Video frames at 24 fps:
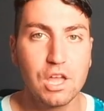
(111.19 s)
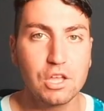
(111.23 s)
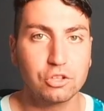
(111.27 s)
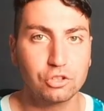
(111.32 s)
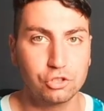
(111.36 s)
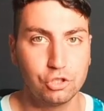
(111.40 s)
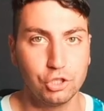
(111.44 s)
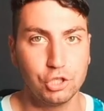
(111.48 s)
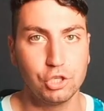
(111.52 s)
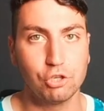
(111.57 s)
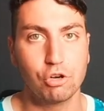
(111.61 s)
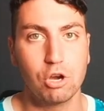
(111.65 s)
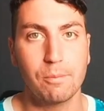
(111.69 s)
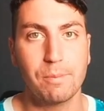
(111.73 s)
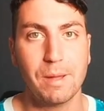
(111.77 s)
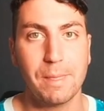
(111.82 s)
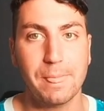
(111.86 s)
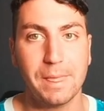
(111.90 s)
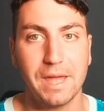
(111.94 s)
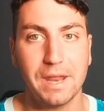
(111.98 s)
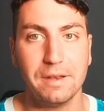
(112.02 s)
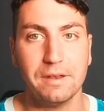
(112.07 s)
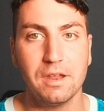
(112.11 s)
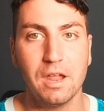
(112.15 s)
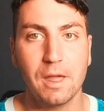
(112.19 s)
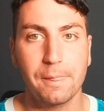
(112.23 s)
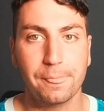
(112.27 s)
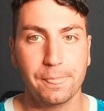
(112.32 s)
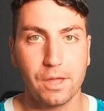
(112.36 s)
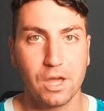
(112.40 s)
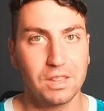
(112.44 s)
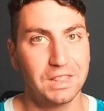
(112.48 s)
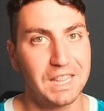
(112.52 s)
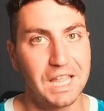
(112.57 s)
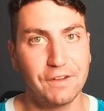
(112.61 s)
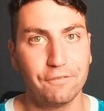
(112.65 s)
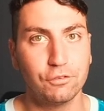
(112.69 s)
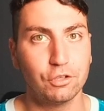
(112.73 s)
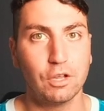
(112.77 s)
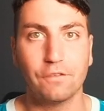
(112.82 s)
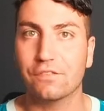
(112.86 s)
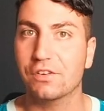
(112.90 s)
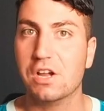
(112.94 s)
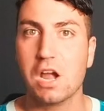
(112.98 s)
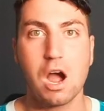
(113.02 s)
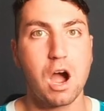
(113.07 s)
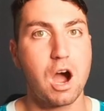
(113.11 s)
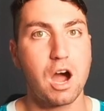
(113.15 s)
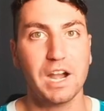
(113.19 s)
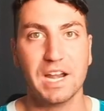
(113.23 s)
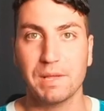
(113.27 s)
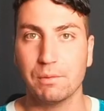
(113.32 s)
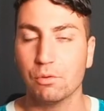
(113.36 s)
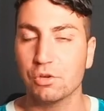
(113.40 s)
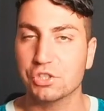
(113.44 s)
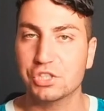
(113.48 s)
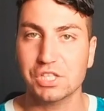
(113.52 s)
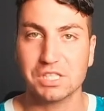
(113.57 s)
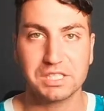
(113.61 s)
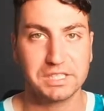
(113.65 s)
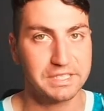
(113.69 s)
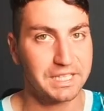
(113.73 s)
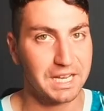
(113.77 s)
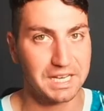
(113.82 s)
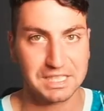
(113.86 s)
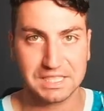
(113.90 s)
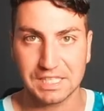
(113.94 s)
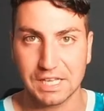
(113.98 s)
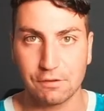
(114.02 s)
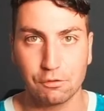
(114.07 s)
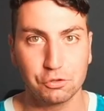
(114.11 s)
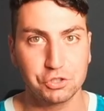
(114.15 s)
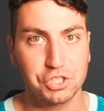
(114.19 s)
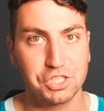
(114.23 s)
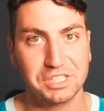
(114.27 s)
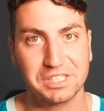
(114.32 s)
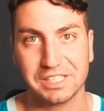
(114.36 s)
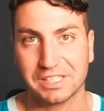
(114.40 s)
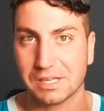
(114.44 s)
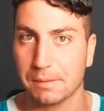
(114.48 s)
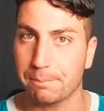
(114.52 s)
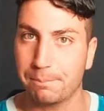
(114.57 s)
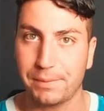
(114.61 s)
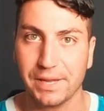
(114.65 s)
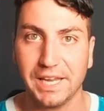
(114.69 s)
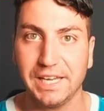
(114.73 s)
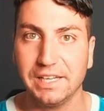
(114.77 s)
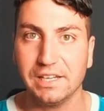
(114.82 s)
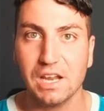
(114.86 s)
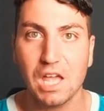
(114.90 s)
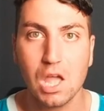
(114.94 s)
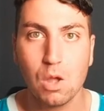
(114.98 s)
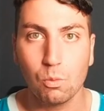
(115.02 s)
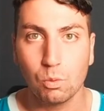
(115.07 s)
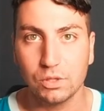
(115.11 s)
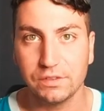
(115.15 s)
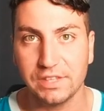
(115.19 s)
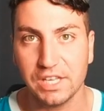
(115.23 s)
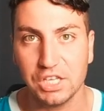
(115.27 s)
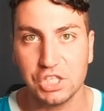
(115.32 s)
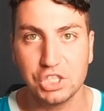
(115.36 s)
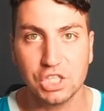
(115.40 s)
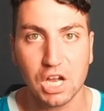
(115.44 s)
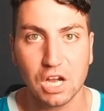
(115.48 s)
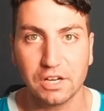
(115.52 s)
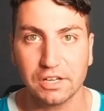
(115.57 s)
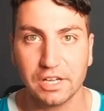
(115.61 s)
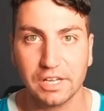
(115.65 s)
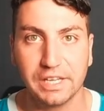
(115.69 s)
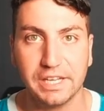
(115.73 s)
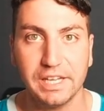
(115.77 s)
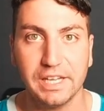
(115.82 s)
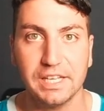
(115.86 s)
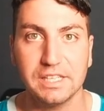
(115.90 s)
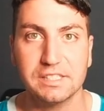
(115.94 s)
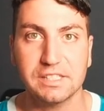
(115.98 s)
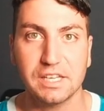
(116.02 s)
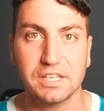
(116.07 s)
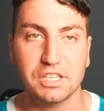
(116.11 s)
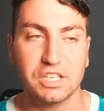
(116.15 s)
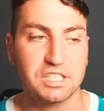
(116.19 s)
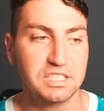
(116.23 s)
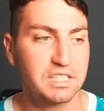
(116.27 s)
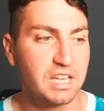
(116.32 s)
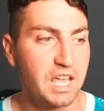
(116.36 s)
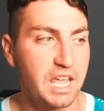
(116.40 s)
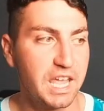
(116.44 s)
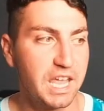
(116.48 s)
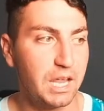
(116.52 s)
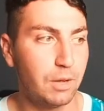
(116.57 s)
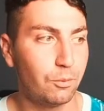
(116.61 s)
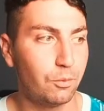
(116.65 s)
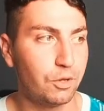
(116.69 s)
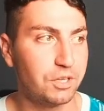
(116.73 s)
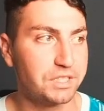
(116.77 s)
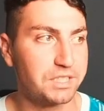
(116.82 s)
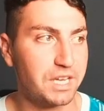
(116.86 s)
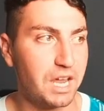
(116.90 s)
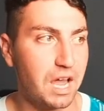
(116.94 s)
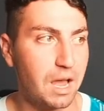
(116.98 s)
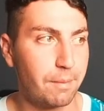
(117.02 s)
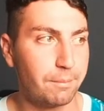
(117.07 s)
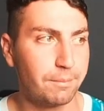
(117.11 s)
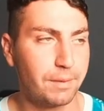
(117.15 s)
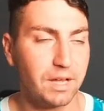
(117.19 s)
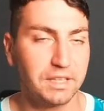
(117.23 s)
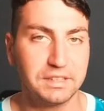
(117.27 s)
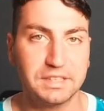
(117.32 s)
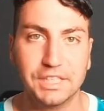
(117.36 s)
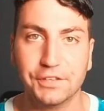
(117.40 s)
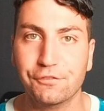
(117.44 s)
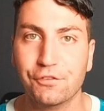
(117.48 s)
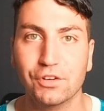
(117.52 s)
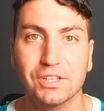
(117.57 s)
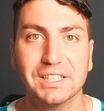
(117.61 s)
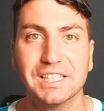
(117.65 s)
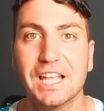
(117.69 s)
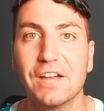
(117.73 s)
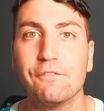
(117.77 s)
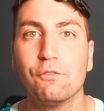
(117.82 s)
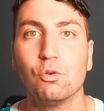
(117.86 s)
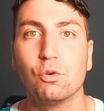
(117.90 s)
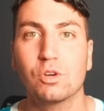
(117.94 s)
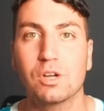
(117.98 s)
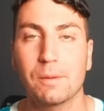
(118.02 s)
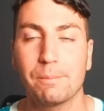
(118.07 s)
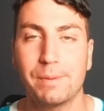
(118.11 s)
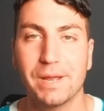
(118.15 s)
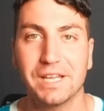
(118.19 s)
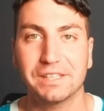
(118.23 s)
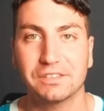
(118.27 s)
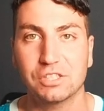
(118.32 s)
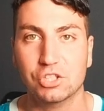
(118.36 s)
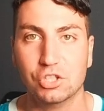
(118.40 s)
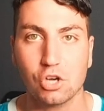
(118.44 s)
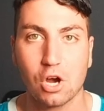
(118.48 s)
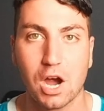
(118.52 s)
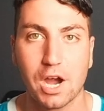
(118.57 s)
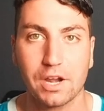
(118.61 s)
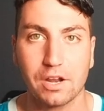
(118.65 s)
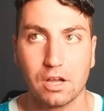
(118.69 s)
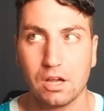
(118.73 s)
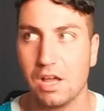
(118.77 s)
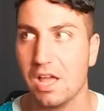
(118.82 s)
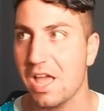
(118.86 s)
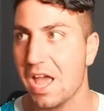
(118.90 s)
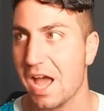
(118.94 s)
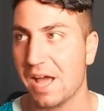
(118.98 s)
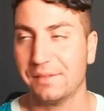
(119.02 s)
to Europe, and then the level of karting was just next level just to compete with these younger kids, and just it was um, a different level compared to China.